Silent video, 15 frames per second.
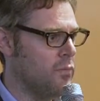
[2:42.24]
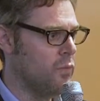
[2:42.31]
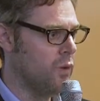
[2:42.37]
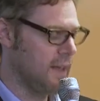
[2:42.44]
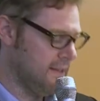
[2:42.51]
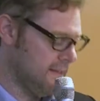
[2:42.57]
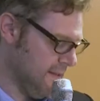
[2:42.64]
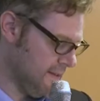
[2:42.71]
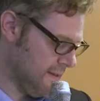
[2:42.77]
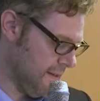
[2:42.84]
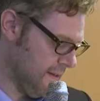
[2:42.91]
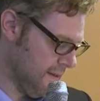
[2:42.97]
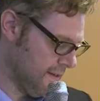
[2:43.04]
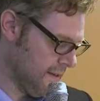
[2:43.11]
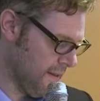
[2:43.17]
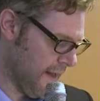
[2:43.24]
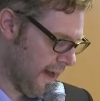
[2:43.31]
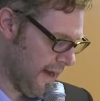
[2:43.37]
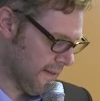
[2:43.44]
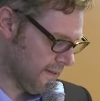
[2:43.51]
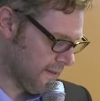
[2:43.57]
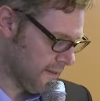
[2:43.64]
related to
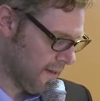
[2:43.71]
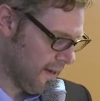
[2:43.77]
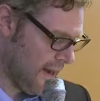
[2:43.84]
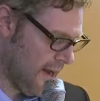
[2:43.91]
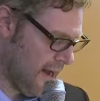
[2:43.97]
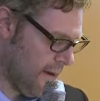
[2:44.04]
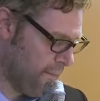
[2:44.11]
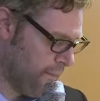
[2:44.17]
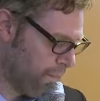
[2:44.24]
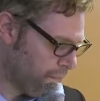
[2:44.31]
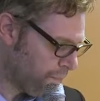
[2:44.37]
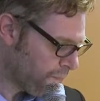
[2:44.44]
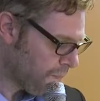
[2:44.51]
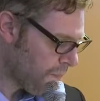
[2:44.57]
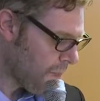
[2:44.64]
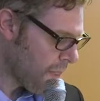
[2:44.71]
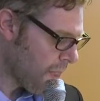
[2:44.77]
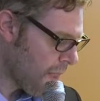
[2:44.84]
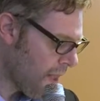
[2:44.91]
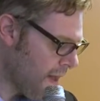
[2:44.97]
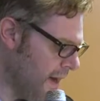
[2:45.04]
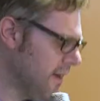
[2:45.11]
that. And
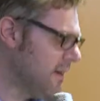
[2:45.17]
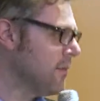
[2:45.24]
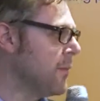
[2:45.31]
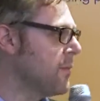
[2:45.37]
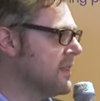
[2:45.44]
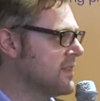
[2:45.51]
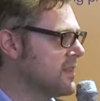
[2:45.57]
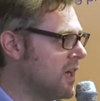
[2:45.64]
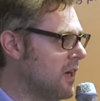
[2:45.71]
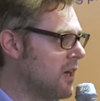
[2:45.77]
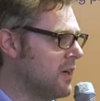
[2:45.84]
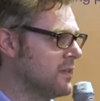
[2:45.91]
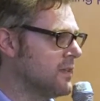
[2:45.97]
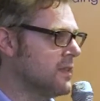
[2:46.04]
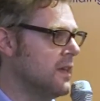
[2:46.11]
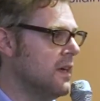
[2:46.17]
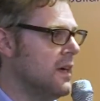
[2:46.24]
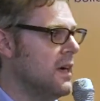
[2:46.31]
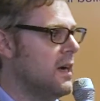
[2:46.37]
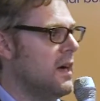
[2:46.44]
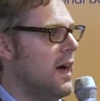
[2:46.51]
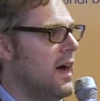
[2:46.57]
I'm going to start
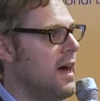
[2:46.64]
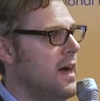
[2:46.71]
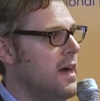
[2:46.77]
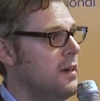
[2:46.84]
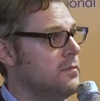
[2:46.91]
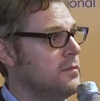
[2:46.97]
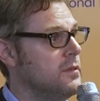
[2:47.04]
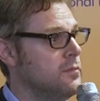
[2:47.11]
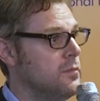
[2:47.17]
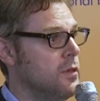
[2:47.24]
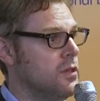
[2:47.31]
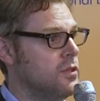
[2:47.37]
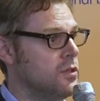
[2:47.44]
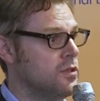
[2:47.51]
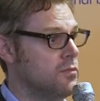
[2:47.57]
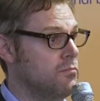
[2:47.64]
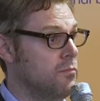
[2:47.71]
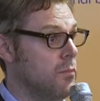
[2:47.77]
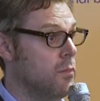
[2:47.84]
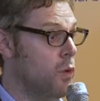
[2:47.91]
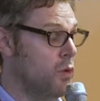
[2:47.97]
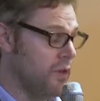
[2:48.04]

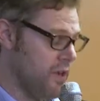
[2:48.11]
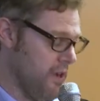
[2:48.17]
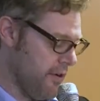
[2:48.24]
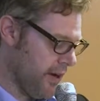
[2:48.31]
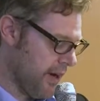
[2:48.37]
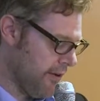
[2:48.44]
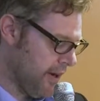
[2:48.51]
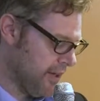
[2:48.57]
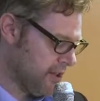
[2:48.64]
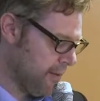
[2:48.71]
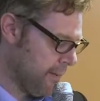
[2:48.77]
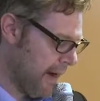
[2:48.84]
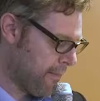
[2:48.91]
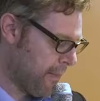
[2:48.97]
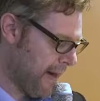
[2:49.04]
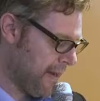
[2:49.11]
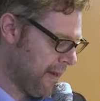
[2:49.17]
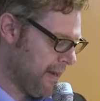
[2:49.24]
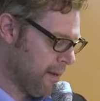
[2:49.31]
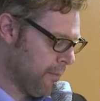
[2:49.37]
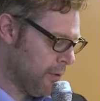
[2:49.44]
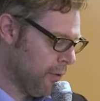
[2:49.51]
more than a year ago, actually, back in
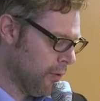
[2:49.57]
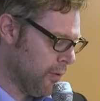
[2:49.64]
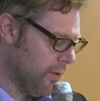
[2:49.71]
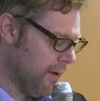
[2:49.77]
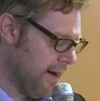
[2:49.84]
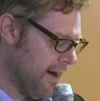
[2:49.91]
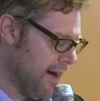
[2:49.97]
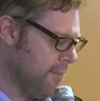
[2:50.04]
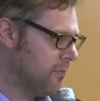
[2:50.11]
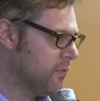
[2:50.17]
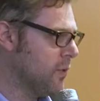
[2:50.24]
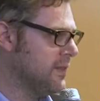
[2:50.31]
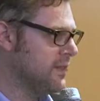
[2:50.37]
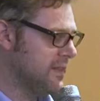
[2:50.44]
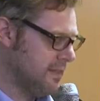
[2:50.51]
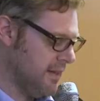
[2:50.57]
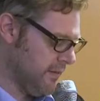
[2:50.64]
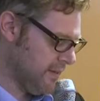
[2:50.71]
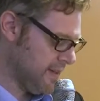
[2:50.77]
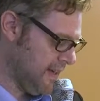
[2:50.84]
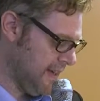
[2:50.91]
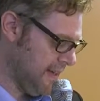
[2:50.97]
April
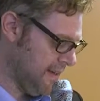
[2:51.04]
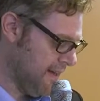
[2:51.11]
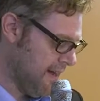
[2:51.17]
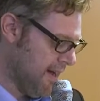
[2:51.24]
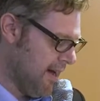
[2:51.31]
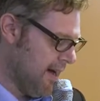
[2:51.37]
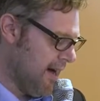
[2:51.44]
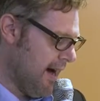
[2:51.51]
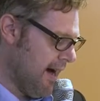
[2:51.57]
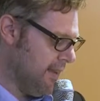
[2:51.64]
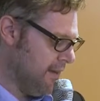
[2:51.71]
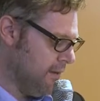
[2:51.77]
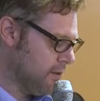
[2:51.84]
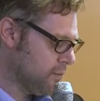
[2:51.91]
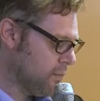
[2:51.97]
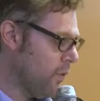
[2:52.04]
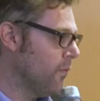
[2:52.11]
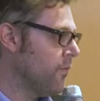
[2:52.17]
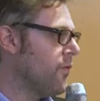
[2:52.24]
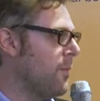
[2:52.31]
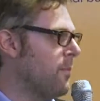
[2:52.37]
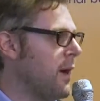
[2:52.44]
2017. And there was
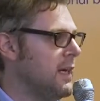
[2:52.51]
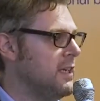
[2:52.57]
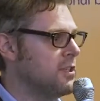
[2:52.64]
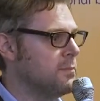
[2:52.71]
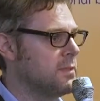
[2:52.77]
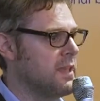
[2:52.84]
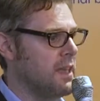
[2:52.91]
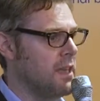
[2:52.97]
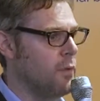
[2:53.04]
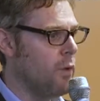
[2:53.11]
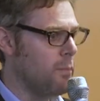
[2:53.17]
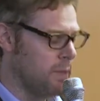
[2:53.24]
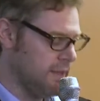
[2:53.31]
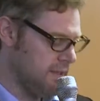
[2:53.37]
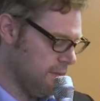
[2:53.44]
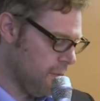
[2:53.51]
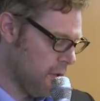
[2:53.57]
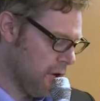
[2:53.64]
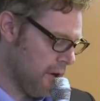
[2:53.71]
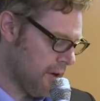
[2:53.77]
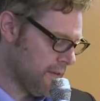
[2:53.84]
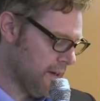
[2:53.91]
one front page in particular, one piece of
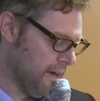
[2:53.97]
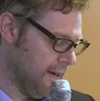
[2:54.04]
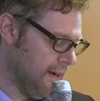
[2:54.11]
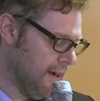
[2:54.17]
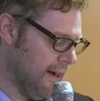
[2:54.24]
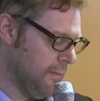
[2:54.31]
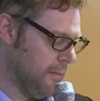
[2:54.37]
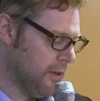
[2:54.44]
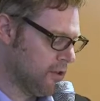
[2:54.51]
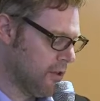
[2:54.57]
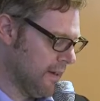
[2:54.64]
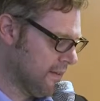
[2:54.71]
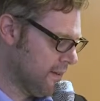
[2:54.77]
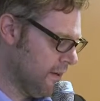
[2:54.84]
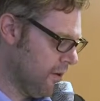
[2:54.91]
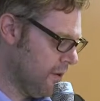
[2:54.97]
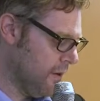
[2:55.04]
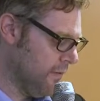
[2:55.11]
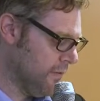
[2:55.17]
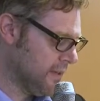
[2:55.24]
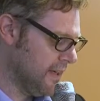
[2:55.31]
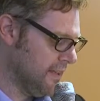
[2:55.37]
work that attracted a lot
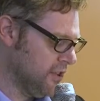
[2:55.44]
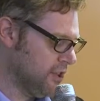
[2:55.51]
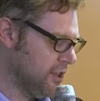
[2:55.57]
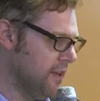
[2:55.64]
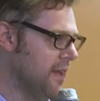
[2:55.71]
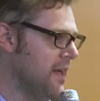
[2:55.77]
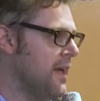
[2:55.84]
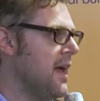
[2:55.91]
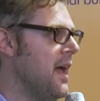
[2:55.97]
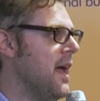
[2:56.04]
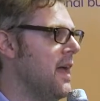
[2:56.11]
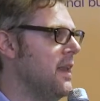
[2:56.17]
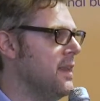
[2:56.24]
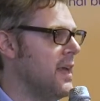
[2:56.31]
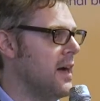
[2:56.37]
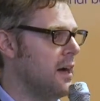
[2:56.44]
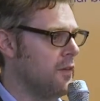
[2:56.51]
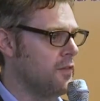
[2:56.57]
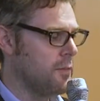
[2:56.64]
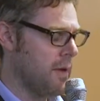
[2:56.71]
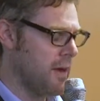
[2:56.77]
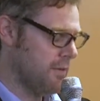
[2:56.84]
of attention in the
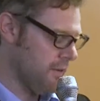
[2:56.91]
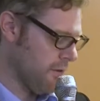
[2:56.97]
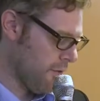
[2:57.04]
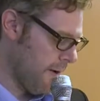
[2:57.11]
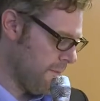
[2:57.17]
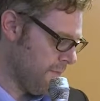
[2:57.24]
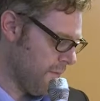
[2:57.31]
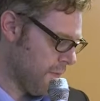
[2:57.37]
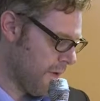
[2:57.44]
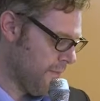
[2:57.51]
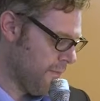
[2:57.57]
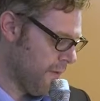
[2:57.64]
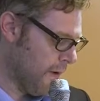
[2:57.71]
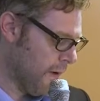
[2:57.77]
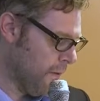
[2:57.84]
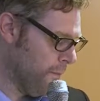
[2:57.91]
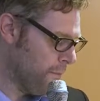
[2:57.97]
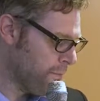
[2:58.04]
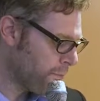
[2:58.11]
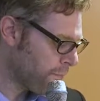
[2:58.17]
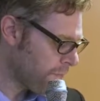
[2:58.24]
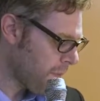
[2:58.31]
aftermath of Grenfell.
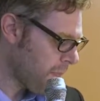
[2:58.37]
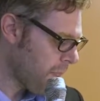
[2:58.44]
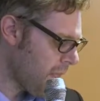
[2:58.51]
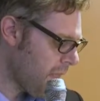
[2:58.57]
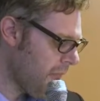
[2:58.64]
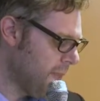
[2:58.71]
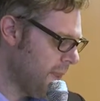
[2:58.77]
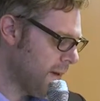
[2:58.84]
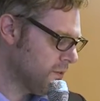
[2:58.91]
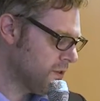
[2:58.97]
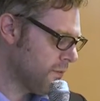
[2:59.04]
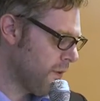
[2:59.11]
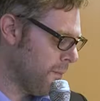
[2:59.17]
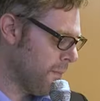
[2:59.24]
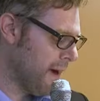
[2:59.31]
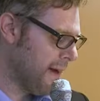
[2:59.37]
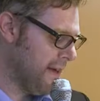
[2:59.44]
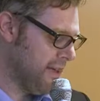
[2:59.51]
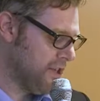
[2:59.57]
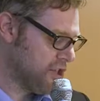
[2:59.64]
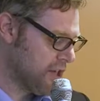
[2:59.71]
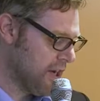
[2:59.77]
And that was a front
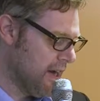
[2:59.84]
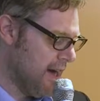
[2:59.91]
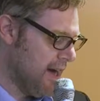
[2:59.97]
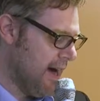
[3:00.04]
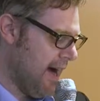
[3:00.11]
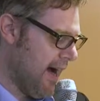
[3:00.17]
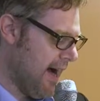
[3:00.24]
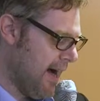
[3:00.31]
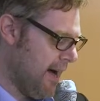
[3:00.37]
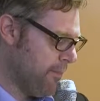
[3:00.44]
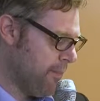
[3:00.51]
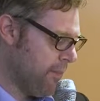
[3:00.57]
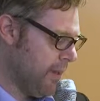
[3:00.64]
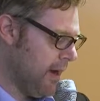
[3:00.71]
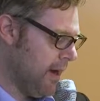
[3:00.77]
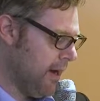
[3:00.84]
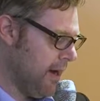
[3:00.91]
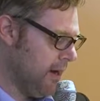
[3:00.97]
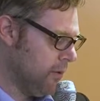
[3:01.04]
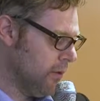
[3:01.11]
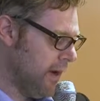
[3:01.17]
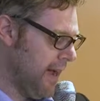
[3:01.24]
page
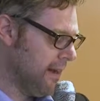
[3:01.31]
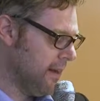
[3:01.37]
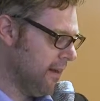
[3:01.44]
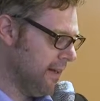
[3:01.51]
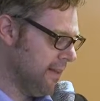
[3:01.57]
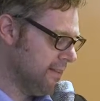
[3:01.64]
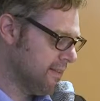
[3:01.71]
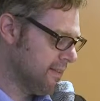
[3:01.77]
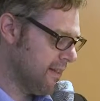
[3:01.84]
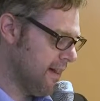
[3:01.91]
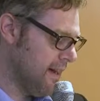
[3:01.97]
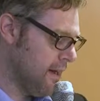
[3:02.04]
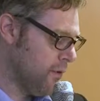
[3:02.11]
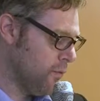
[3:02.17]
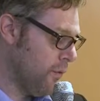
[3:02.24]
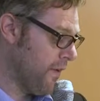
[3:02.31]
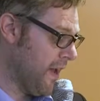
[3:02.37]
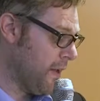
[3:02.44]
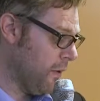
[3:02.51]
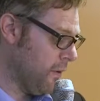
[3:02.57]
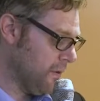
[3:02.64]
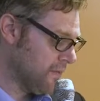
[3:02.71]
headlined,
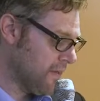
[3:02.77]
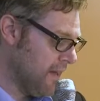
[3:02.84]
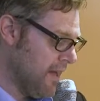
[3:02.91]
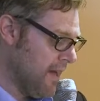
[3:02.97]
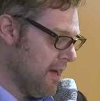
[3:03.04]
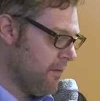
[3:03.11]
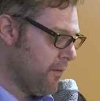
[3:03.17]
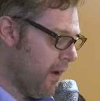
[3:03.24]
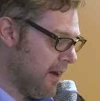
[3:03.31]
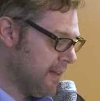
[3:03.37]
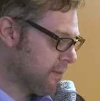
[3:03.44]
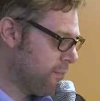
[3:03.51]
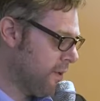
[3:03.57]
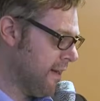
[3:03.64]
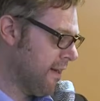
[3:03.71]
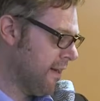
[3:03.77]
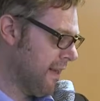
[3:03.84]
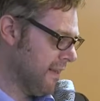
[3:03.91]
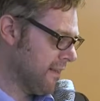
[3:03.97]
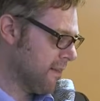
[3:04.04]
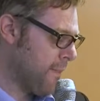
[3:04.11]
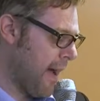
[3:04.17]
revealed fire spread linked to